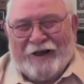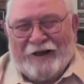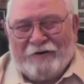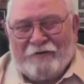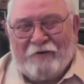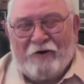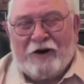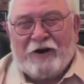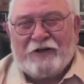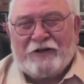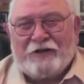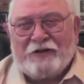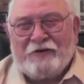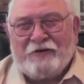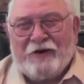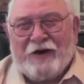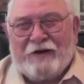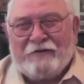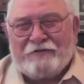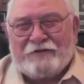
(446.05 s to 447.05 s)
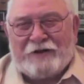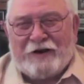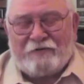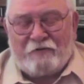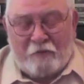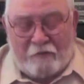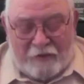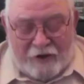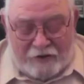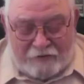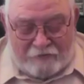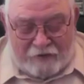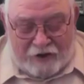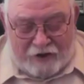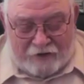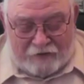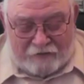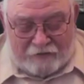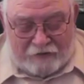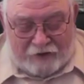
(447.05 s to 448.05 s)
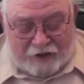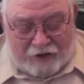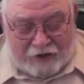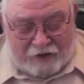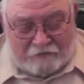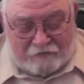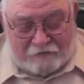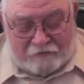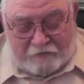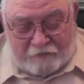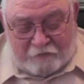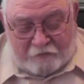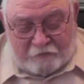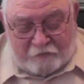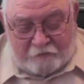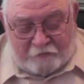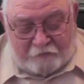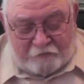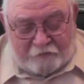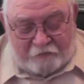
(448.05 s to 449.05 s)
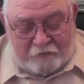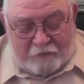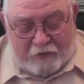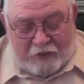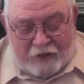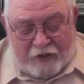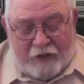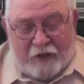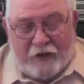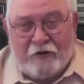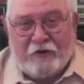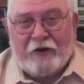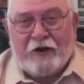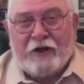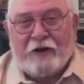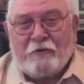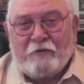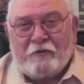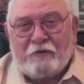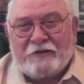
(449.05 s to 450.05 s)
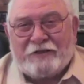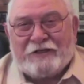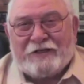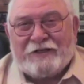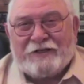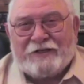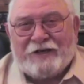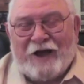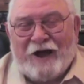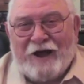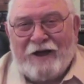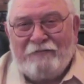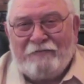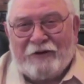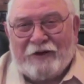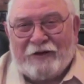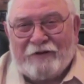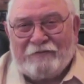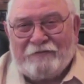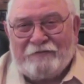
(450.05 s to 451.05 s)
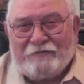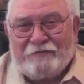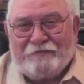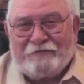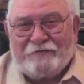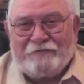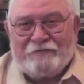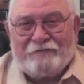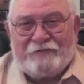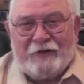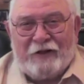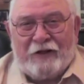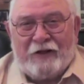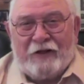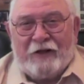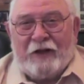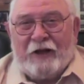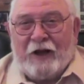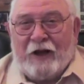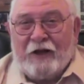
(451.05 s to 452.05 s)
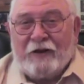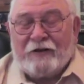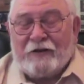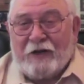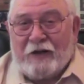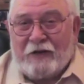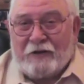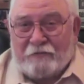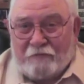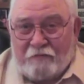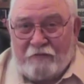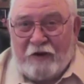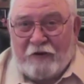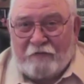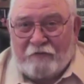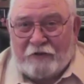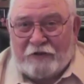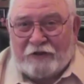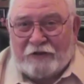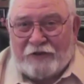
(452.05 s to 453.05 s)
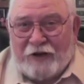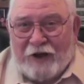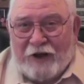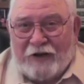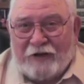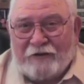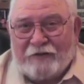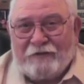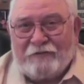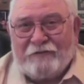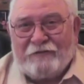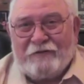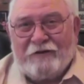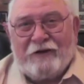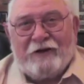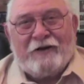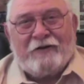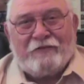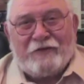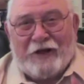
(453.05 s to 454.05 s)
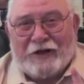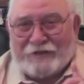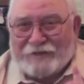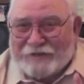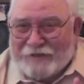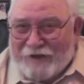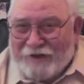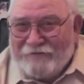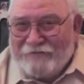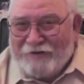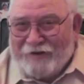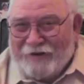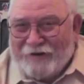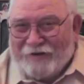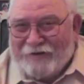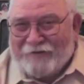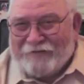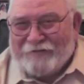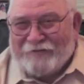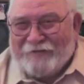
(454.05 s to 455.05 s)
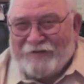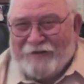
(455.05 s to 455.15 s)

One of 2 Fs I ever made my whole life. The other one was in typing. And at Memphis State, that same year,